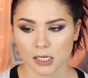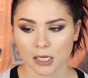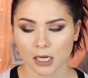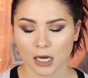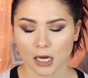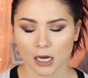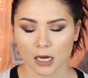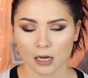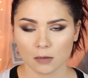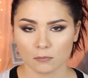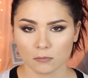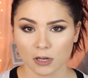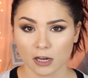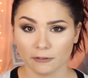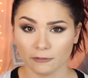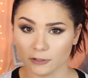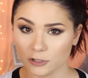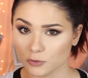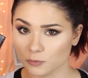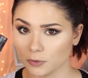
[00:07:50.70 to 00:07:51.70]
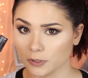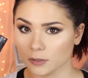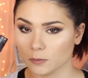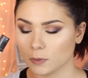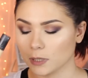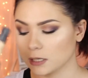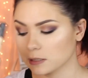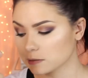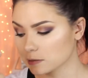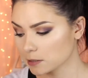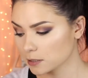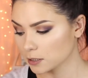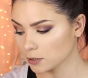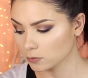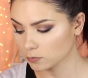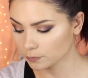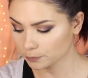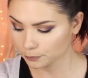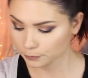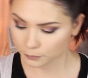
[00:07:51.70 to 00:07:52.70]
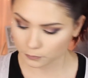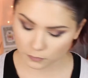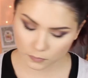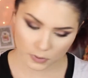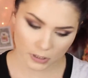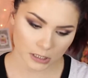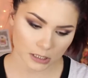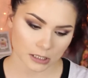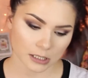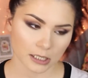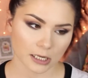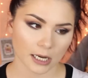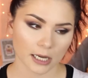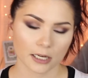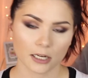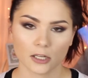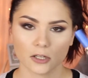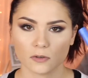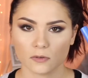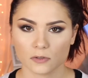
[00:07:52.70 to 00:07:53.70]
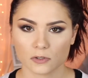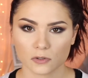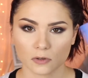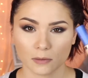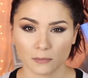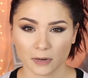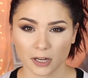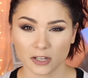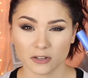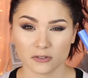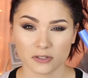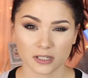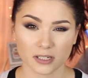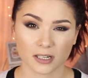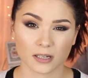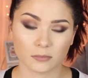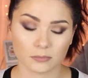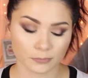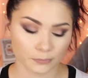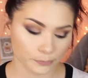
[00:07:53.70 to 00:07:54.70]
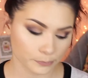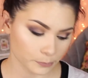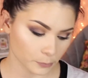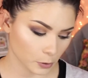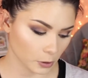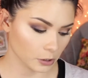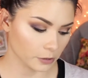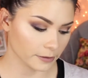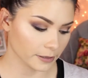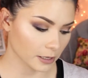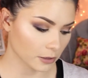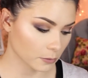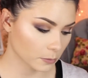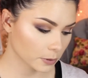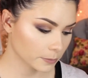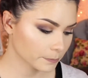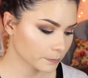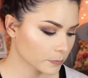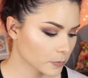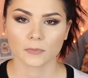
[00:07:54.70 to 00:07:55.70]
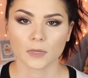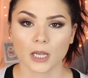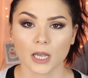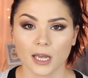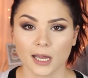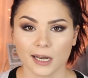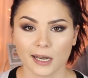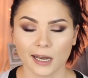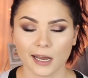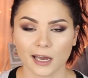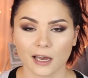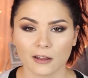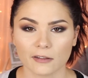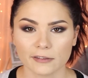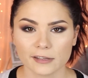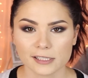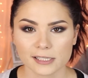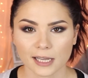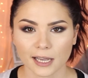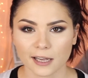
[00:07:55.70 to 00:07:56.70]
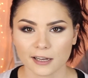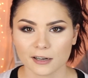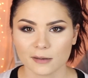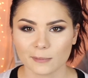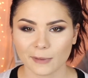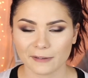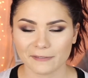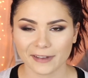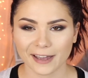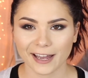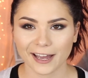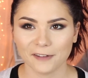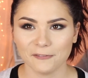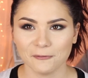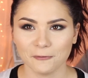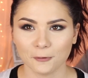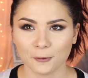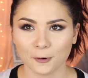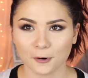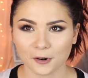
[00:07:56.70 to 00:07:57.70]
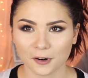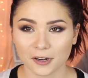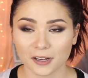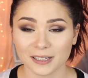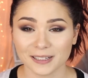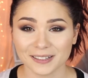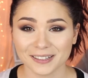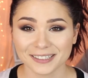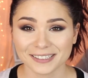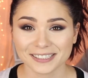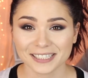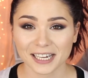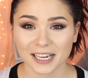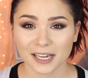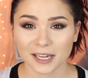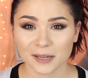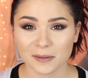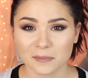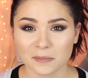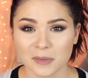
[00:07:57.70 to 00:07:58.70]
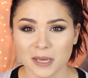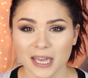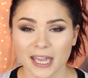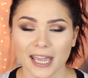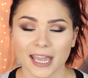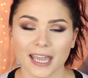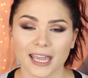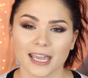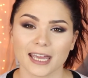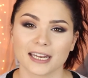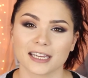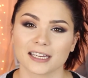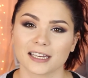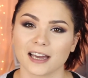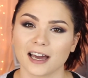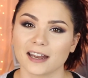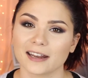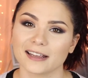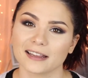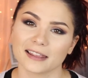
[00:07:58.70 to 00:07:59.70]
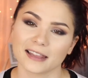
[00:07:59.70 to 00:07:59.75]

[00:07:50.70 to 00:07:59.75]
covers really well. So this I kind of use, so I'm not using up all the other one. Now this item I've had for a long time, and I got it